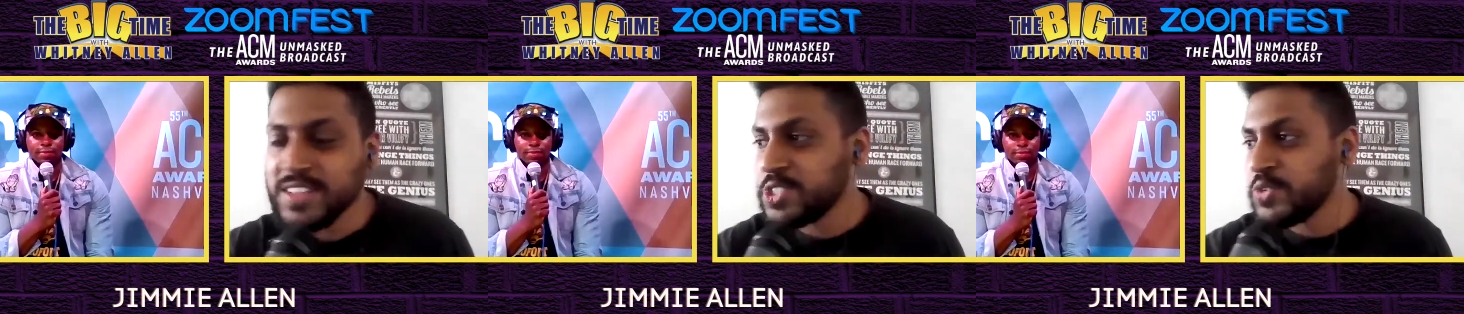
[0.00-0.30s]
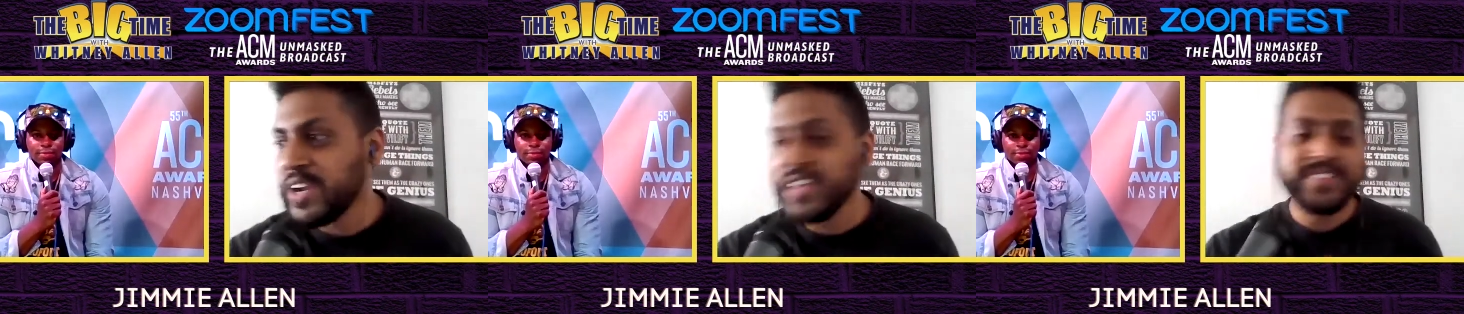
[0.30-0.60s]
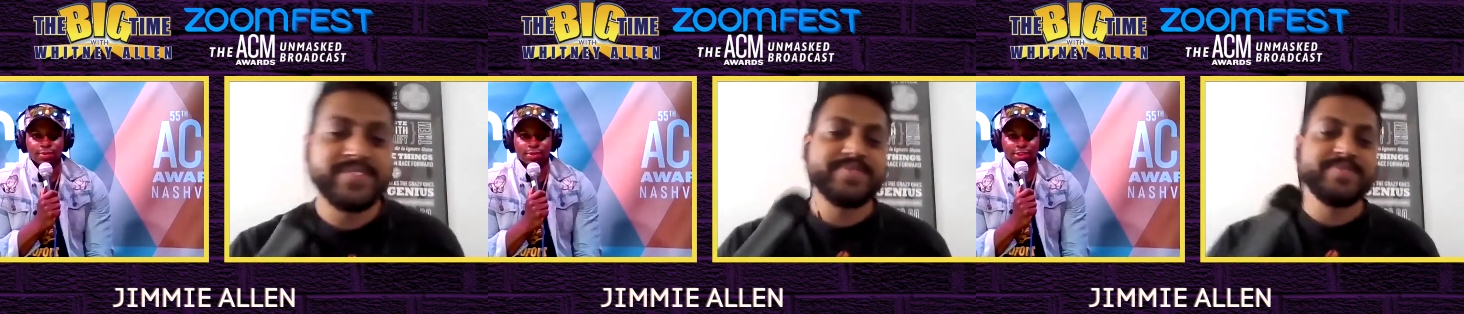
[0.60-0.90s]
Speaker 1: You ready?
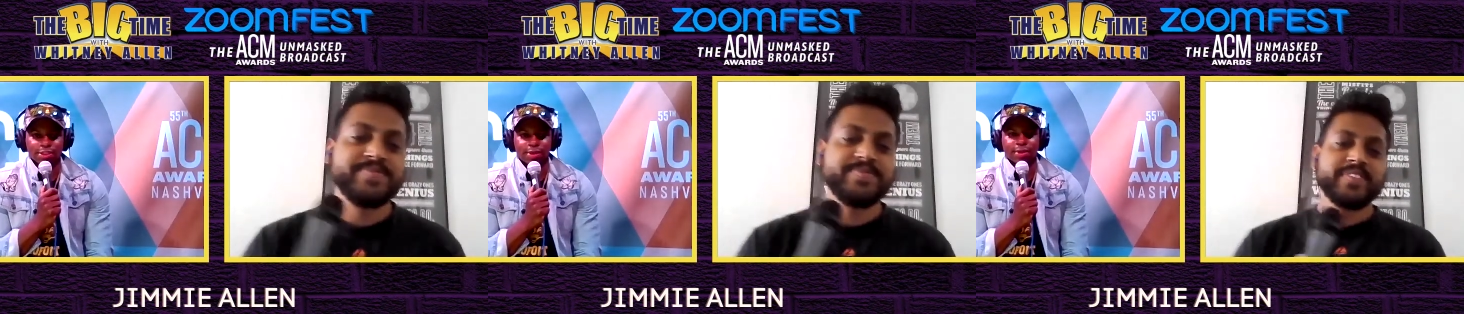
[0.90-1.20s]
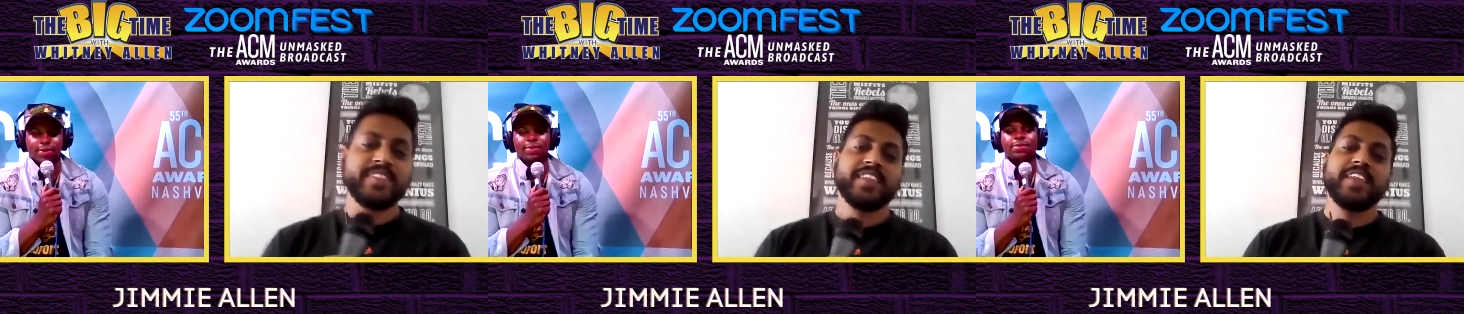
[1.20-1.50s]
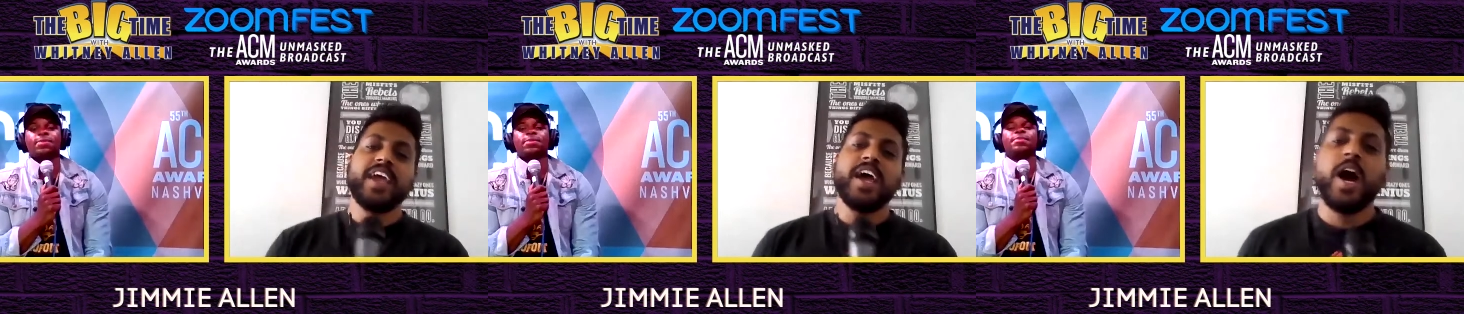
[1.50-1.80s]
Let's do it.
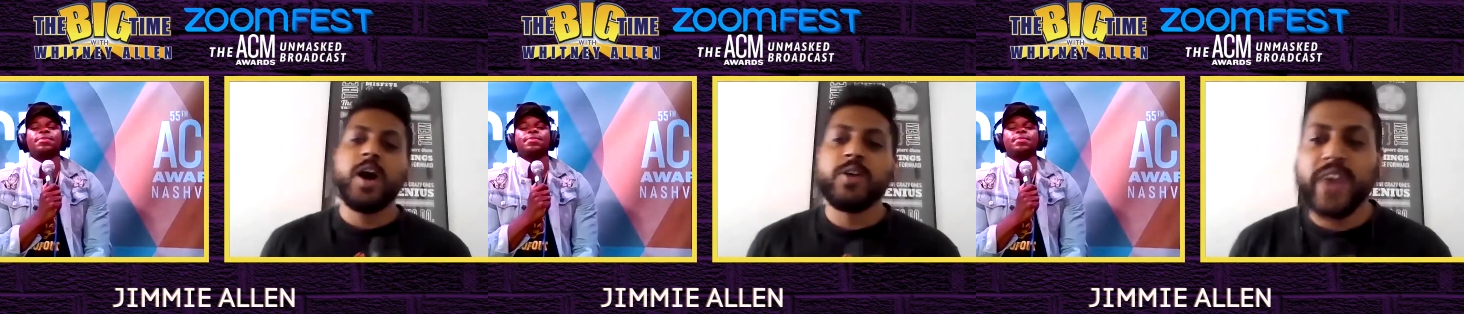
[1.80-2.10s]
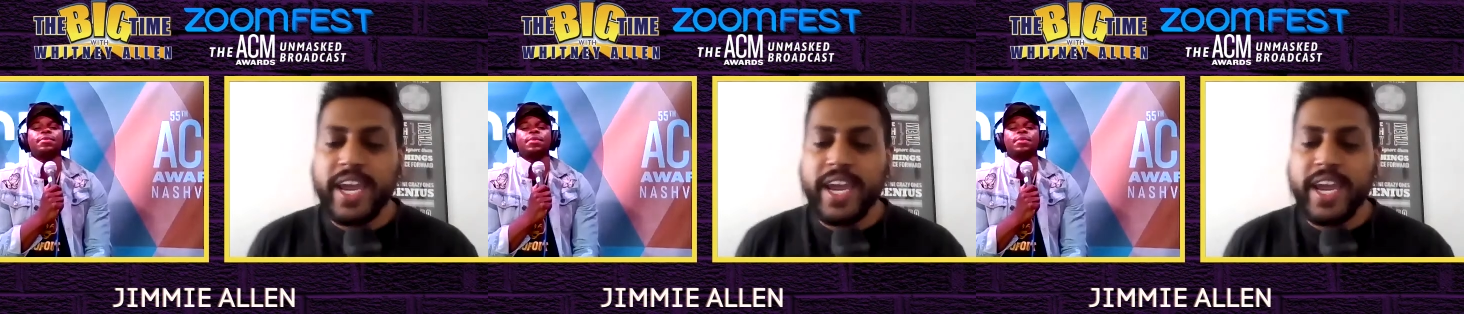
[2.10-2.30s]
All right.